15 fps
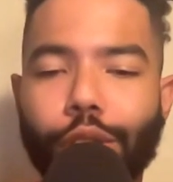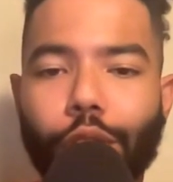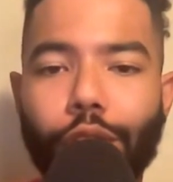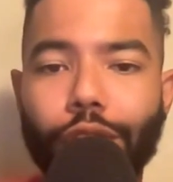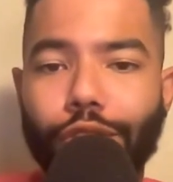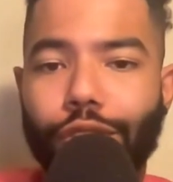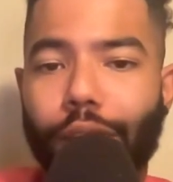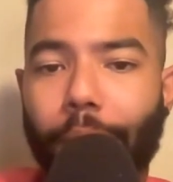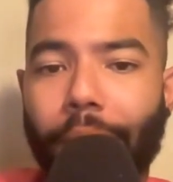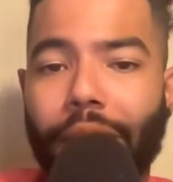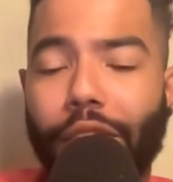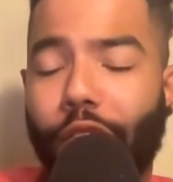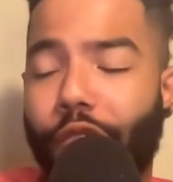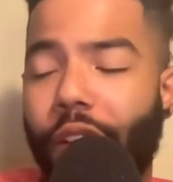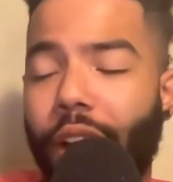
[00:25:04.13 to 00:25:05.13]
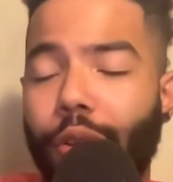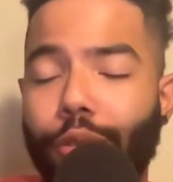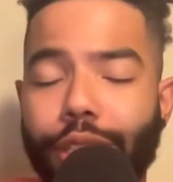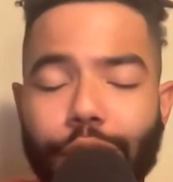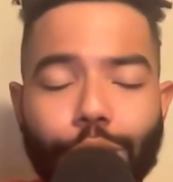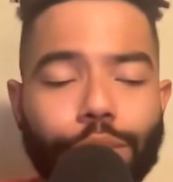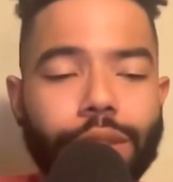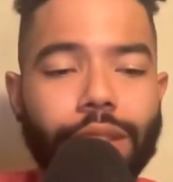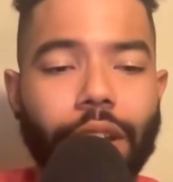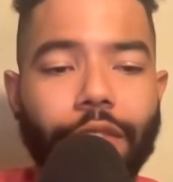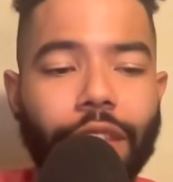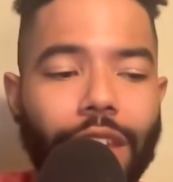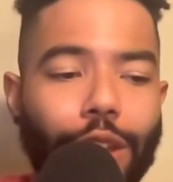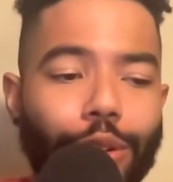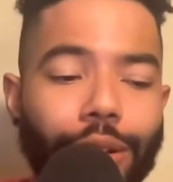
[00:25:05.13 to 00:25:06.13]
Cardinals, I mean, the final series of
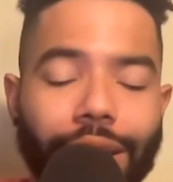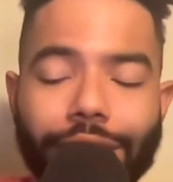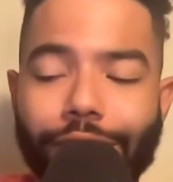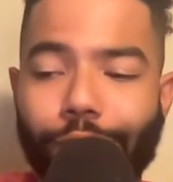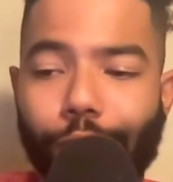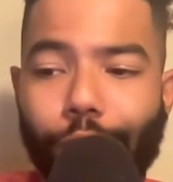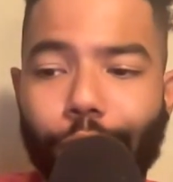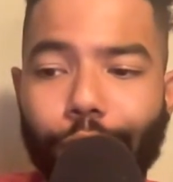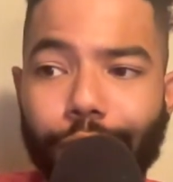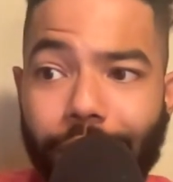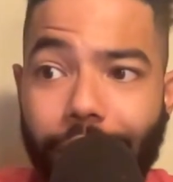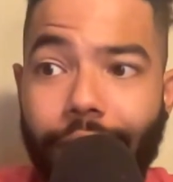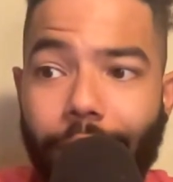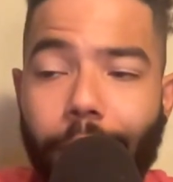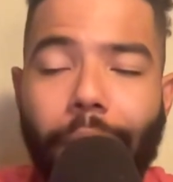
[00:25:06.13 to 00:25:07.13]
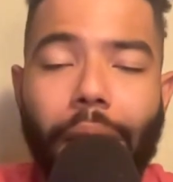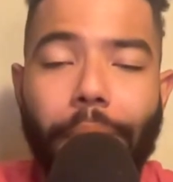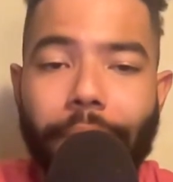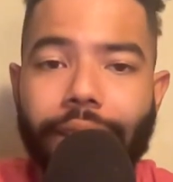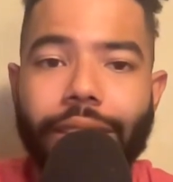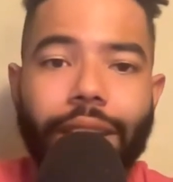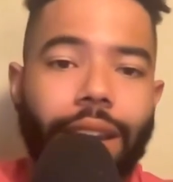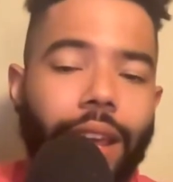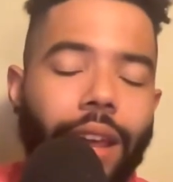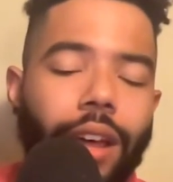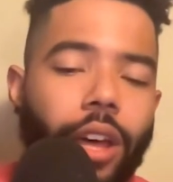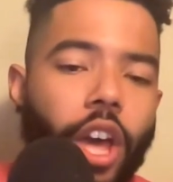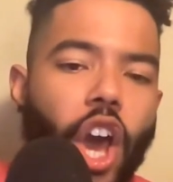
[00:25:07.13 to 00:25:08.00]
the year against the Cardinals, yeah, they might be sitting